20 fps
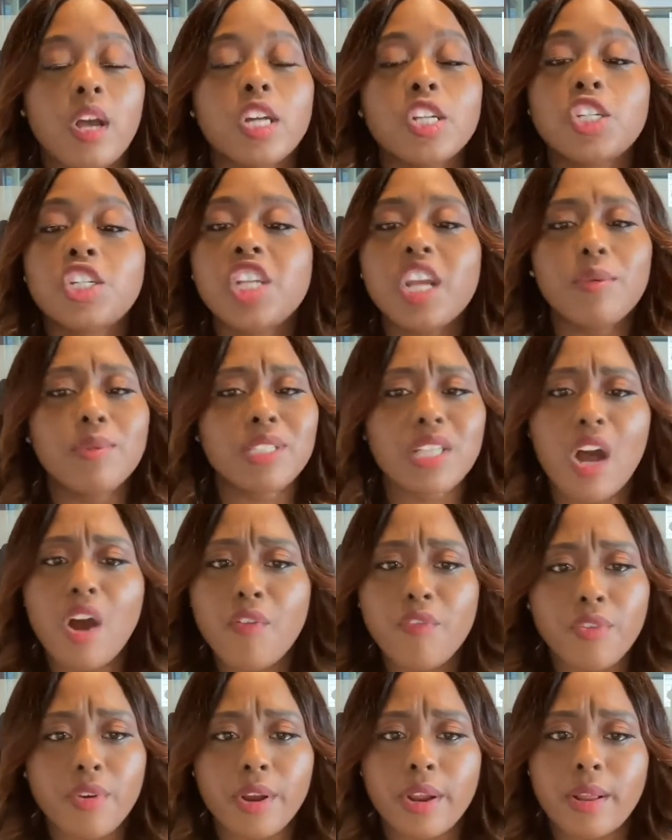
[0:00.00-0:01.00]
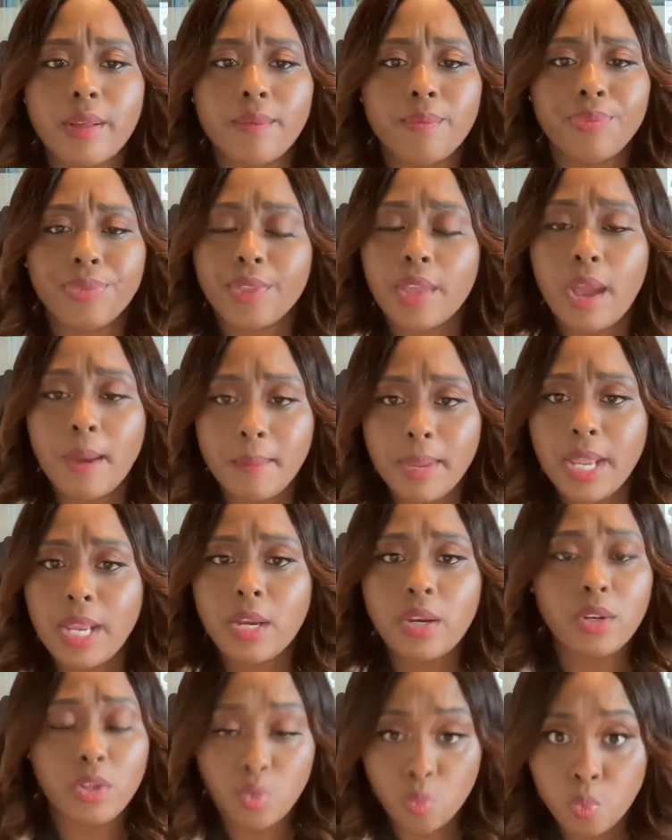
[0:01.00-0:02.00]
She was over it. I
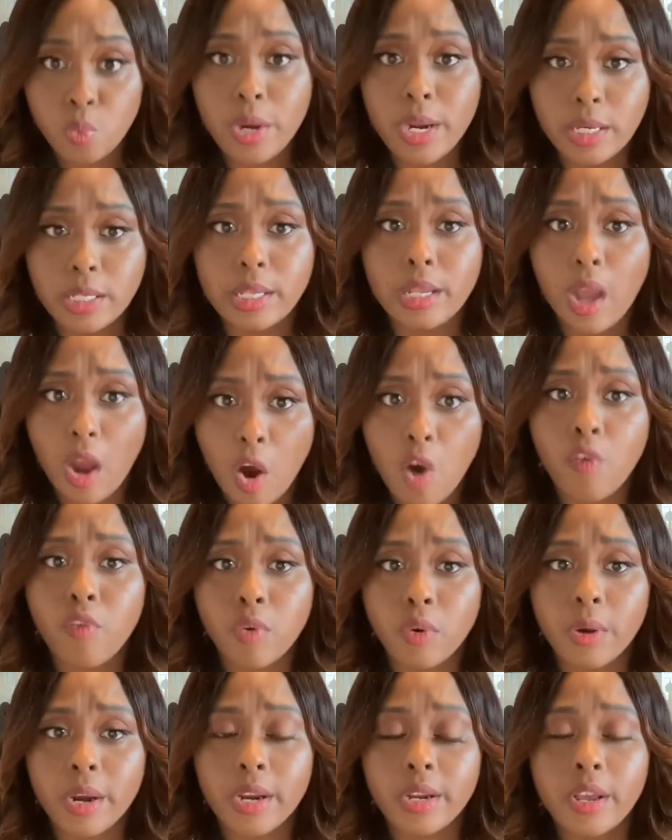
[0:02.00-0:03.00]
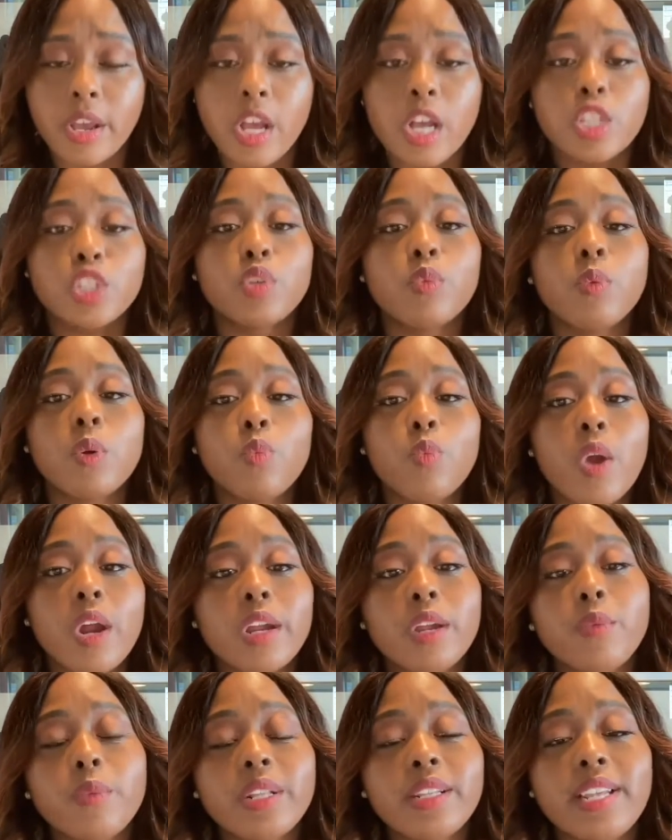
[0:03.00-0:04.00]
mean, really over it. So when
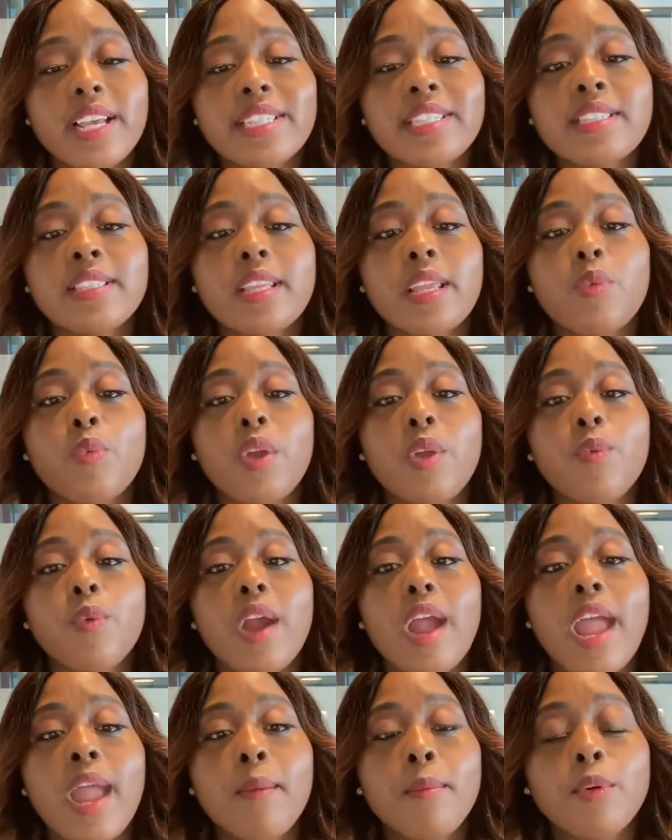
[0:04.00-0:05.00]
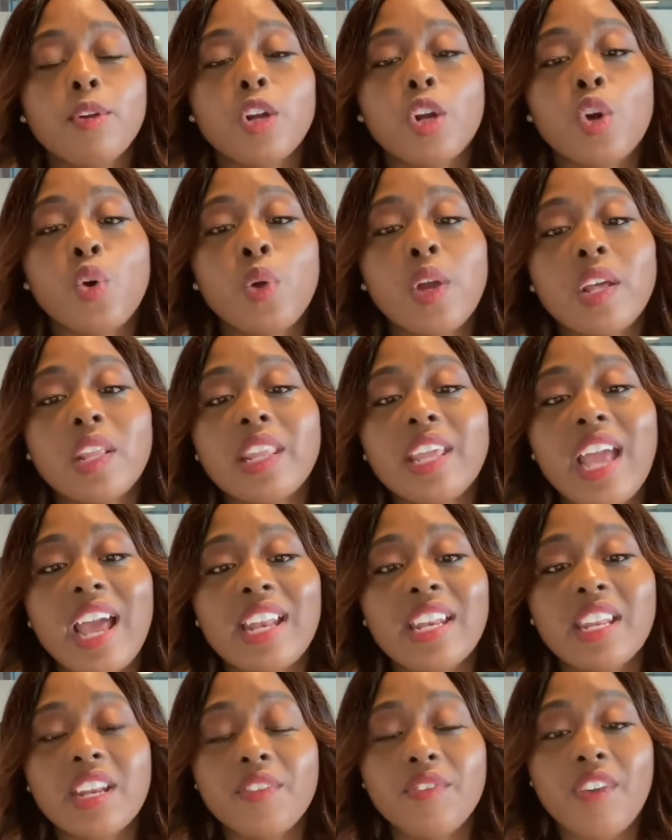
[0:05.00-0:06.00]
working with Destiny, we were able to quickly
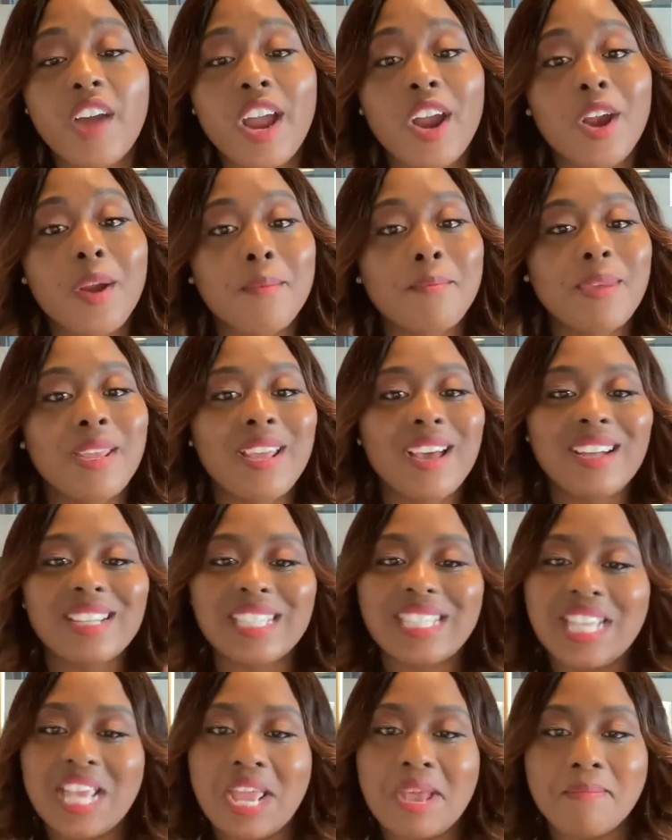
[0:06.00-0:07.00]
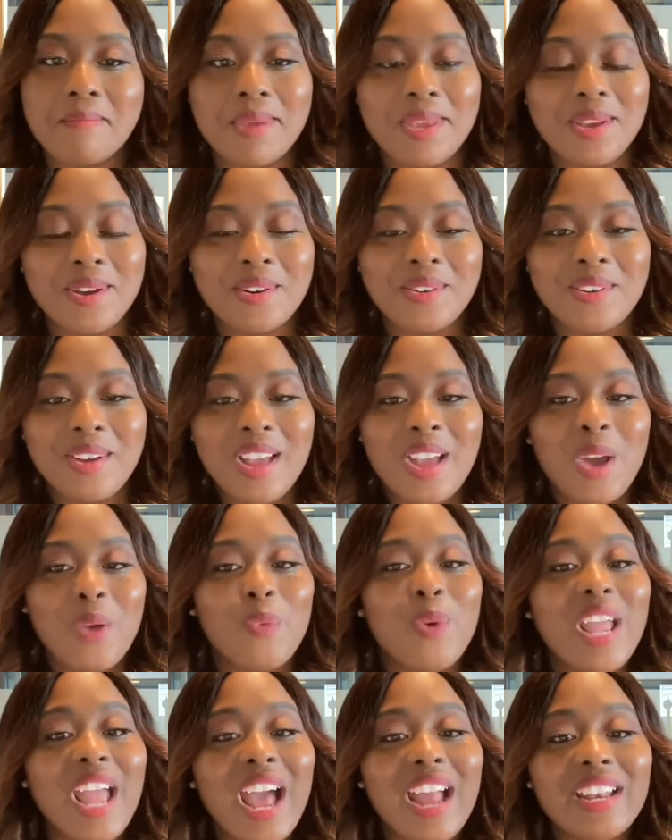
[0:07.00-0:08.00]
identify her Beyonce appeal.
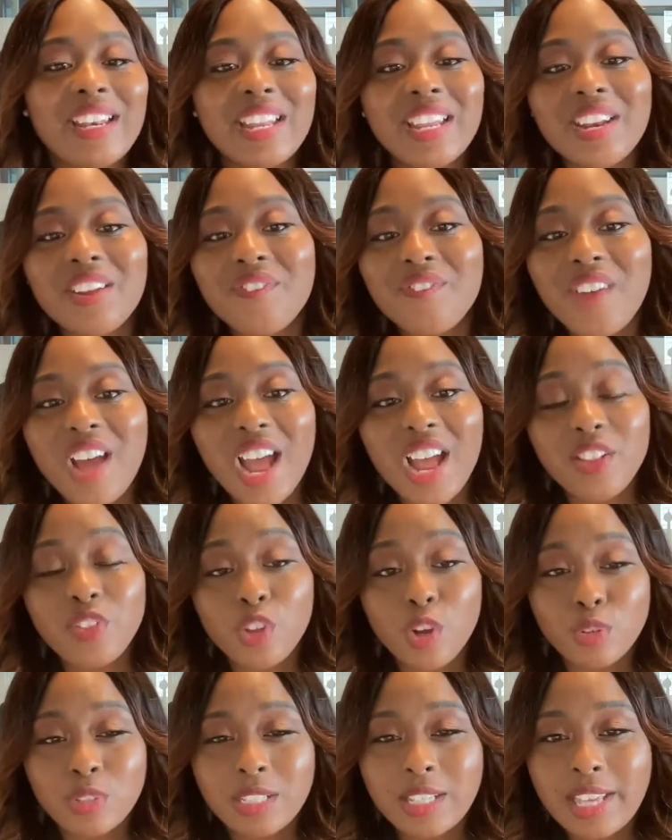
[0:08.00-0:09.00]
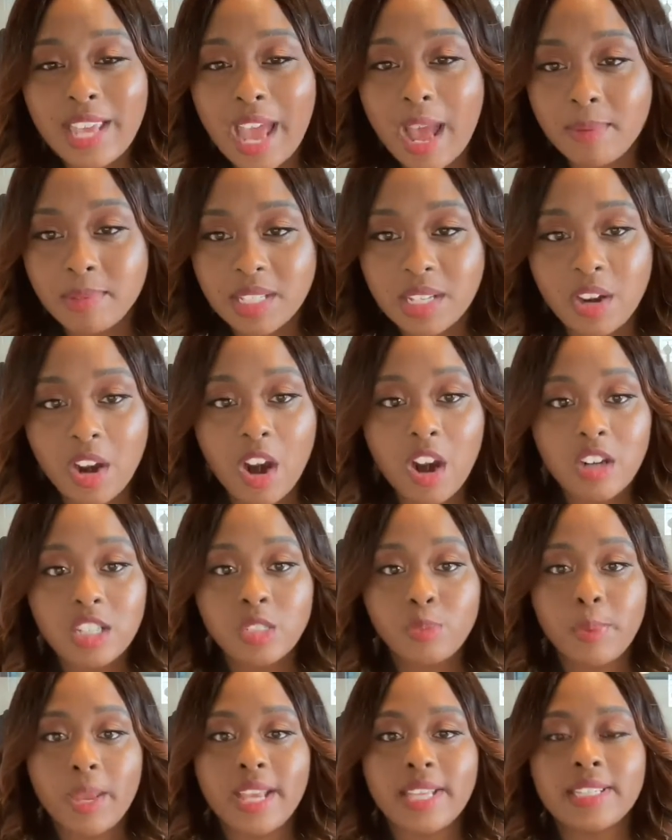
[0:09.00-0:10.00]
We identified those gaps in her
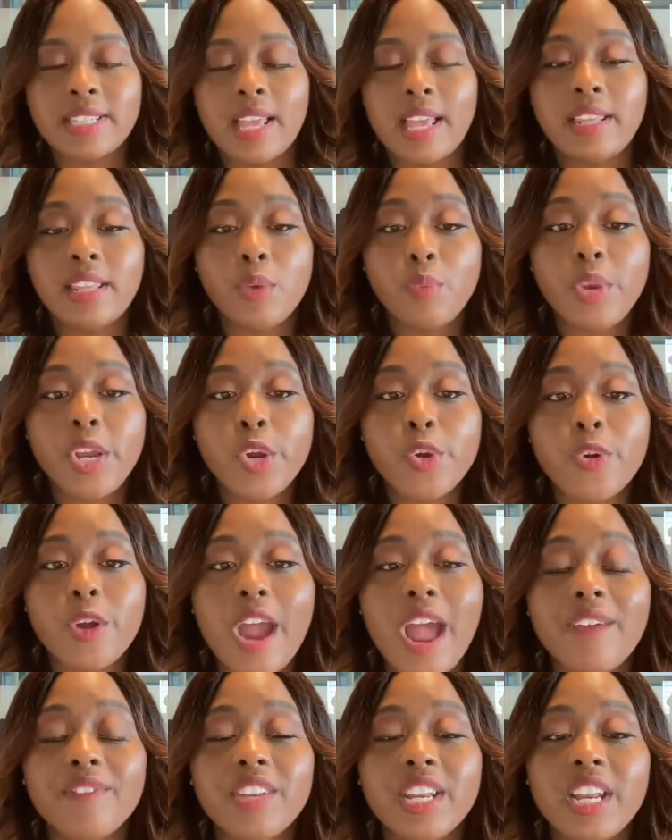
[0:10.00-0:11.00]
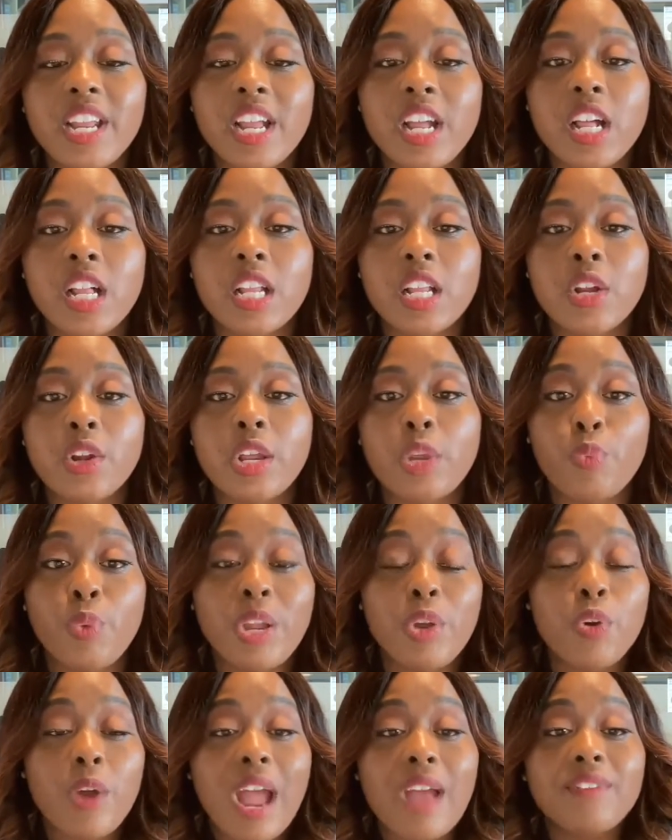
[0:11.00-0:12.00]
space, and then we crafted
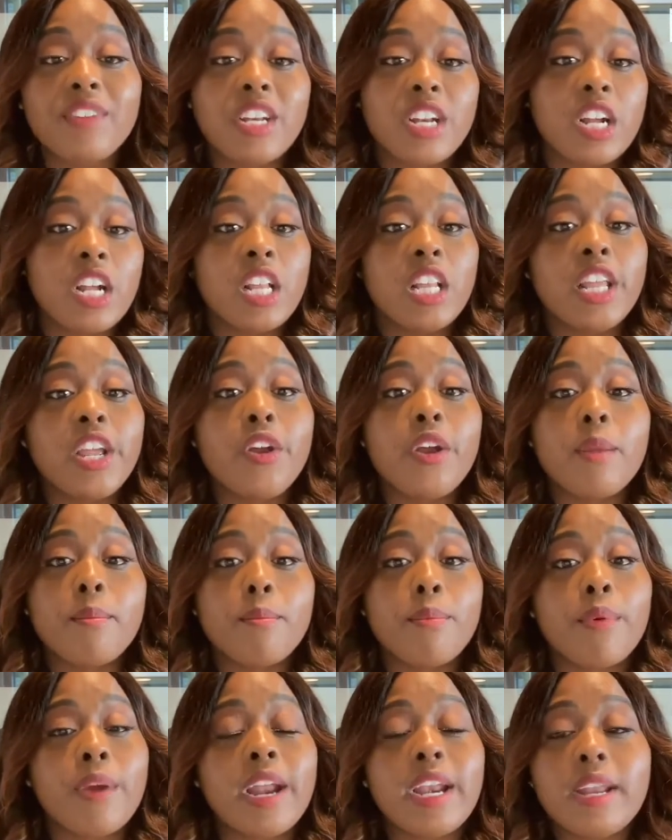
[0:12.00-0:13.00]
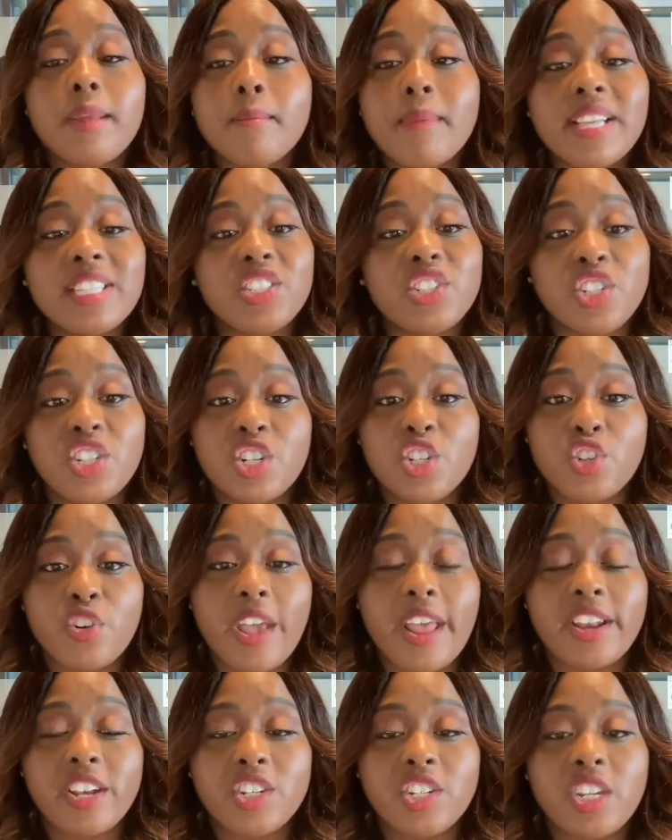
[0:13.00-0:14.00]
a clear and branding messaging
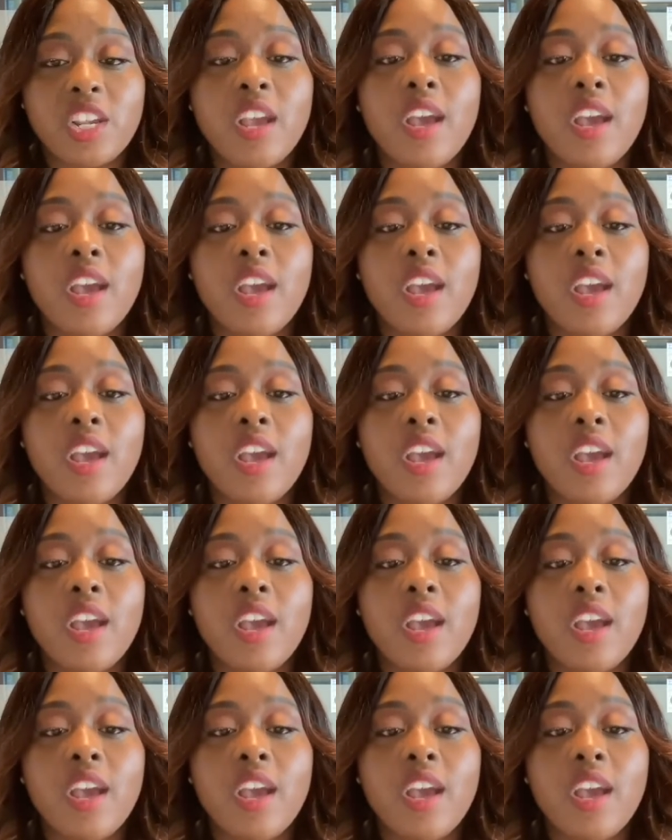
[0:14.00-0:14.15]
strategy